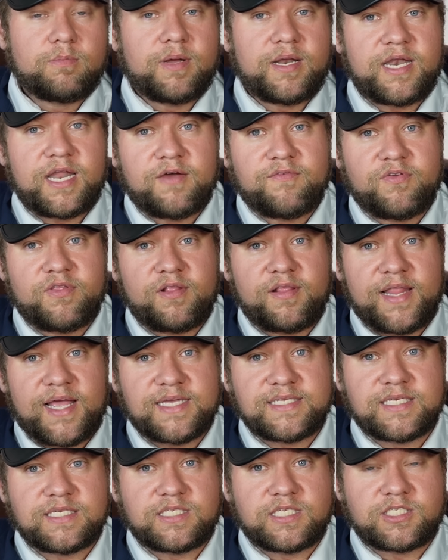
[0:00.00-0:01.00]
but
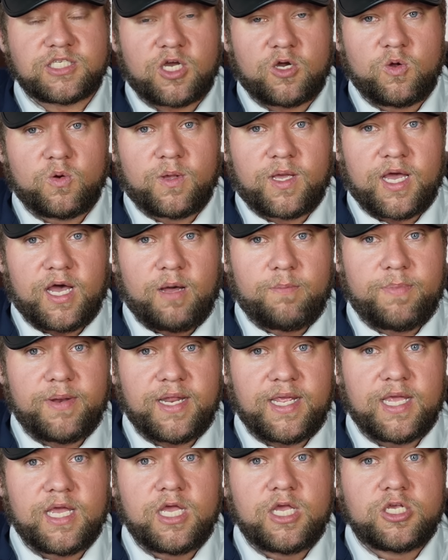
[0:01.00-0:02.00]
nevertheless, it's its own
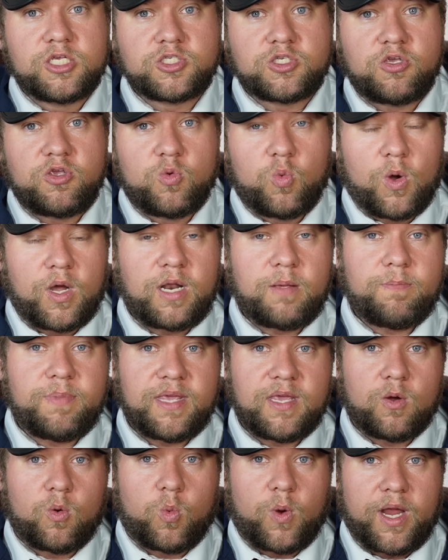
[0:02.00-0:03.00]
company. So you want to
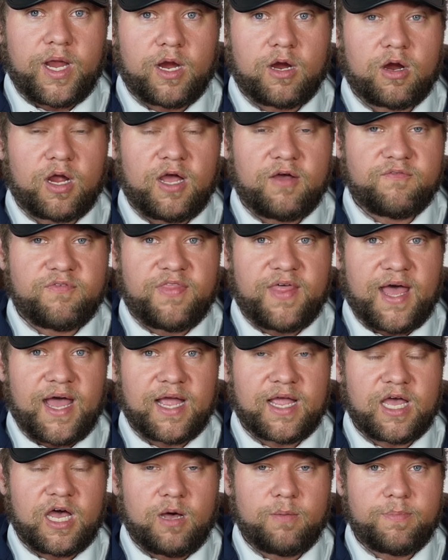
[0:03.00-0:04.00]
be aware of
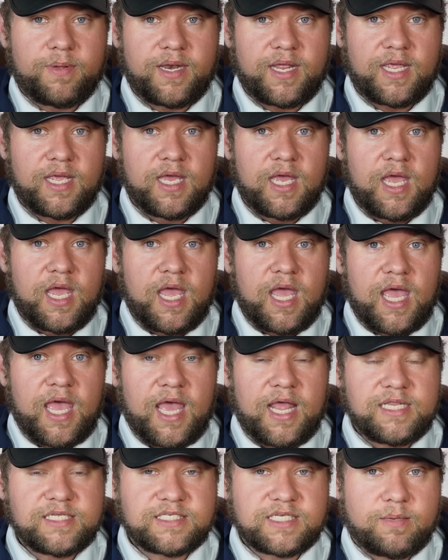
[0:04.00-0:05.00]
that company
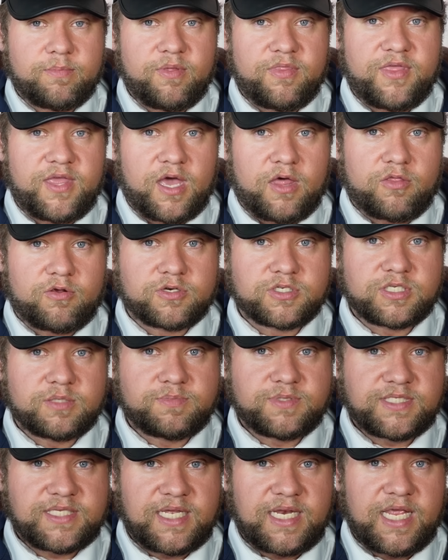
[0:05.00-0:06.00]
and some of the other
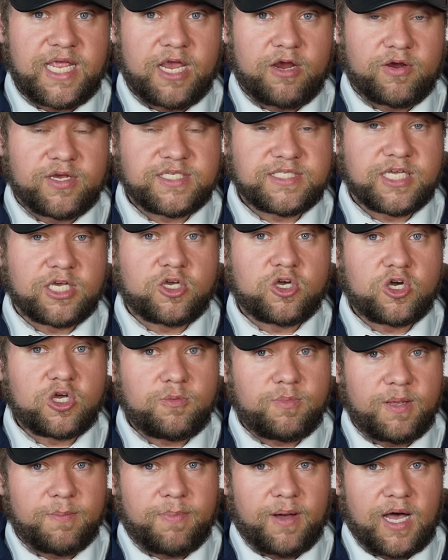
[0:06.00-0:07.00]
subsidiaries that could
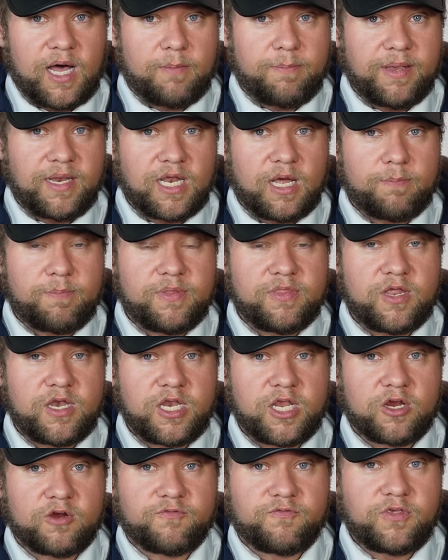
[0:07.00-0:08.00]
be popping up in the
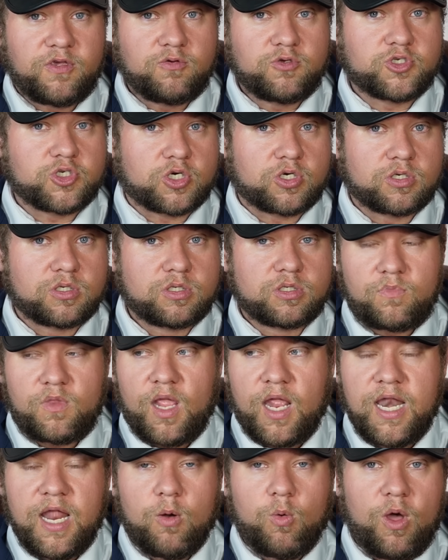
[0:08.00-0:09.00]
near future.
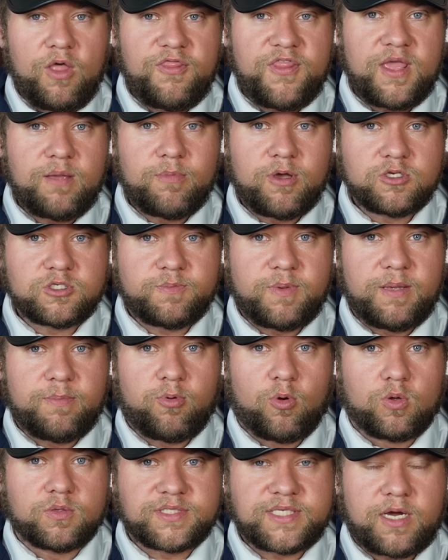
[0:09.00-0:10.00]
Now, one thing most
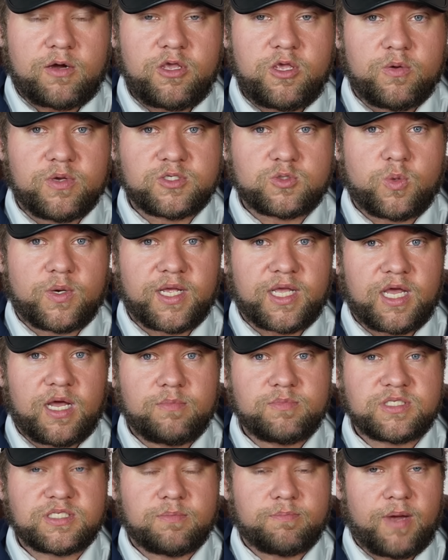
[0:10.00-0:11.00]
people won't tell you is when it
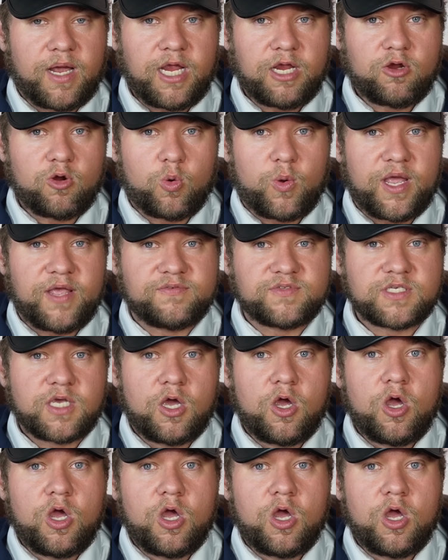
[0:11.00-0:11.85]
comes to microwaves,